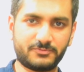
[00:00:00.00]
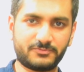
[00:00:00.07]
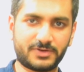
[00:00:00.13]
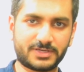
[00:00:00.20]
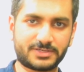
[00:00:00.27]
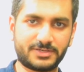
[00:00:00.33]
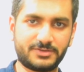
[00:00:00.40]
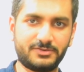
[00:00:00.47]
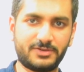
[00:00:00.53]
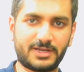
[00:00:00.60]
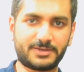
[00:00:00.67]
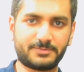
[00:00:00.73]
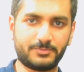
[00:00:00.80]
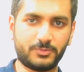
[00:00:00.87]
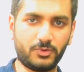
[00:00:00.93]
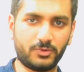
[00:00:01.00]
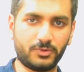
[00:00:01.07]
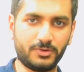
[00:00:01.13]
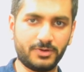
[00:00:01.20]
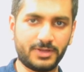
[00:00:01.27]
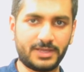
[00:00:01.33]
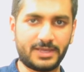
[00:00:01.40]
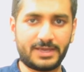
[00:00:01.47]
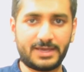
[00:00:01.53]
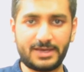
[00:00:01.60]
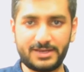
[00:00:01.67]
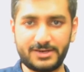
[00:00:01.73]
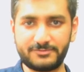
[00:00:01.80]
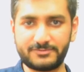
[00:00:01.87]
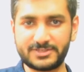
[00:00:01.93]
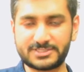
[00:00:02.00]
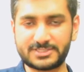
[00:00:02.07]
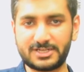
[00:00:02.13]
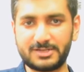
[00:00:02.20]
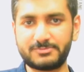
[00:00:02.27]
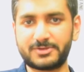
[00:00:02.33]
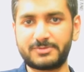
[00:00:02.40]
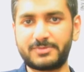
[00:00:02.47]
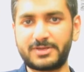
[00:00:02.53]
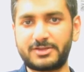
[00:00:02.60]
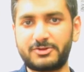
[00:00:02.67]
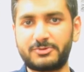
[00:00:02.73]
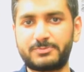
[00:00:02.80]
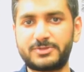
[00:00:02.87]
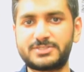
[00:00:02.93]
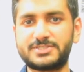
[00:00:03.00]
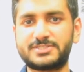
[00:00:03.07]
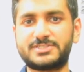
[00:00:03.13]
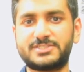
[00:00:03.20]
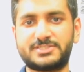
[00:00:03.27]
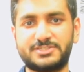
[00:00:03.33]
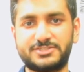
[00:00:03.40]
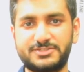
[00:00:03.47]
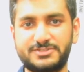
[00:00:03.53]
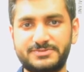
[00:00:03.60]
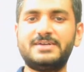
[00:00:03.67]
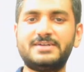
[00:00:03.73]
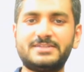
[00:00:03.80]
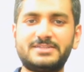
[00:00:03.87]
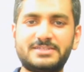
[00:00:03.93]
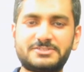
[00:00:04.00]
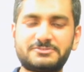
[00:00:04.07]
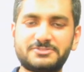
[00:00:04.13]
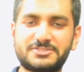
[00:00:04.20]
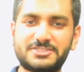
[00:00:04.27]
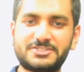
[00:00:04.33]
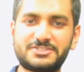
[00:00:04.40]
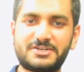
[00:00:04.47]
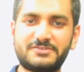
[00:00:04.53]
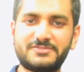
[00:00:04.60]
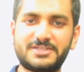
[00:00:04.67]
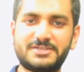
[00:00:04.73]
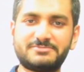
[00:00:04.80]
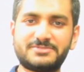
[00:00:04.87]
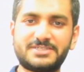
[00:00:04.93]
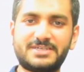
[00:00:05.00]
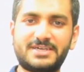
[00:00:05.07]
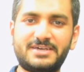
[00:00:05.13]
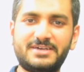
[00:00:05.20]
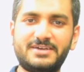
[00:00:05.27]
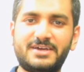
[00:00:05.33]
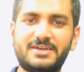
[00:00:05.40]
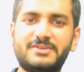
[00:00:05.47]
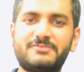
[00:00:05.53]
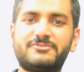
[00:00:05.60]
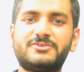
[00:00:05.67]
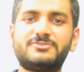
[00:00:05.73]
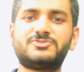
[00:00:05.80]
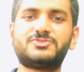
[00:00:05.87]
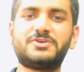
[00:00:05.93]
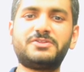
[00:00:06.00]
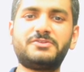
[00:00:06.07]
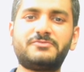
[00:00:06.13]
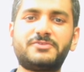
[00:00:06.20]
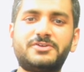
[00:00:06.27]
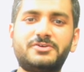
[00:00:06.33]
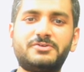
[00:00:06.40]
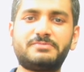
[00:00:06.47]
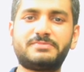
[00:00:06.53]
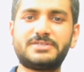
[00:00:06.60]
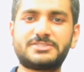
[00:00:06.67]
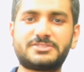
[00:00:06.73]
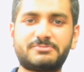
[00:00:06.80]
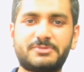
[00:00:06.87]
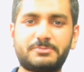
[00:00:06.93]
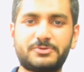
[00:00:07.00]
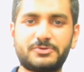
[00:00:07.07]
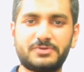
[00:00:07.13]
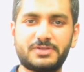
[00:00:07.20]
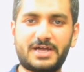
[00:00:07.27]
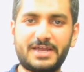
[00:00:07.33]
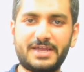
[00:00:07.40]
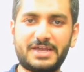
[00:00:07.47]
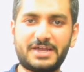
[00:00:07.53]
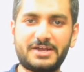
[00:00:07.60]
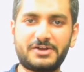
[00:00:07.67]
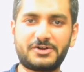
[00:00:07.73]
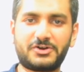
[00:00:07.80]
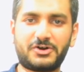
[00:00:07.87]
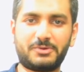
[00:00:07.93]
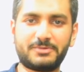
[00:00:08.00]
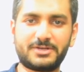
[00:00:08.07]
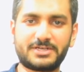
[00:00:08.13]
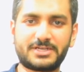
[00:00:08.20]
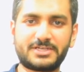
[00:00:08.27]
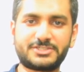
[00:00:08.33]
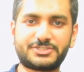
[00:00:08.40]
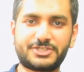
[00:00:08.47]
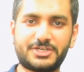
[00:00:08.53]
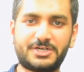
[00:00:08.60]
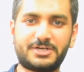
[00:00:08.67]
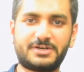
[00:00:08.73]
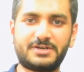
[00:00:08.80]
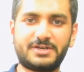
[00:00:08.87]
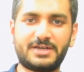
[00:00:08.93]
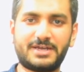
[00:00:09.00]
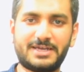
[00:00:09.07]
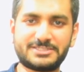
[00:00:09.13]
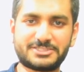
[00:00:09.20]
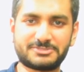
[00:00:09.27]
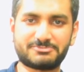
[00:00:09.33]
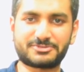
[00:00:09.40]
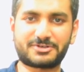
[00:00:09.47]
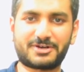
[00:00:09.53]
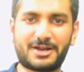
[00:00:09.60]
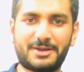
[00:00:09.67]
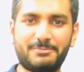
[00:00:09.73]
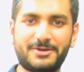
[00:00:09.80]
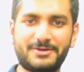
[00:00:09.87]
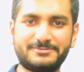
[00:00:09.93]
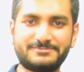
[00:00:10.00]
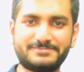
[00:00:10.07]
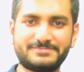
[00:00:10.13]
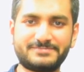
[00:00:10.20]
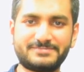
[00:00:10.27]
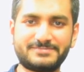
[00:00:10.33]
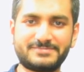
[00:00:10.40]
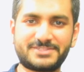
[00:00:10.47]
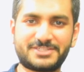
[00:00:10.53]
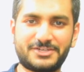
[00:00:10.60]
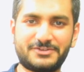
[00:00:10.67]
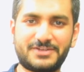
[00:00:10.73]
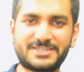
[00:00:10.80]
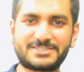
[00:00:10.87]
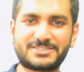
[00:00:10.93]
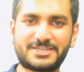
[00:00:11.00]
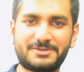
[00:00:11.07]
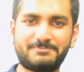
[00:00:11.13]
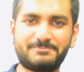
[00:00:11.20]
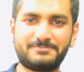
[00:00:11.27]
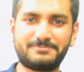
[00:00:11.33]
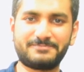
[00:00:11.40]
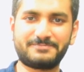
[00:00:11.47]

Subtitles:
factor you liked more, and if this helped in making your purchase decision. This was Zishan with EmZeeAy, and if you enjoyed the video, please remember to like, comment, share, and subscribe. See you next time.